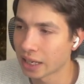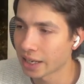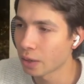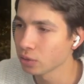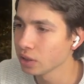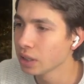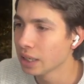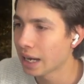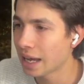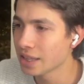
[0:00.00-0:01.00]
account,
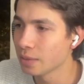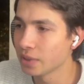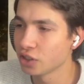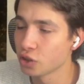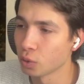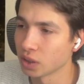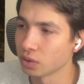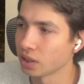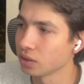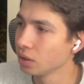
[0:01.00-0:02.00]
and the message you want to
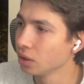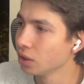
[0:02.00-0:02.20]
send.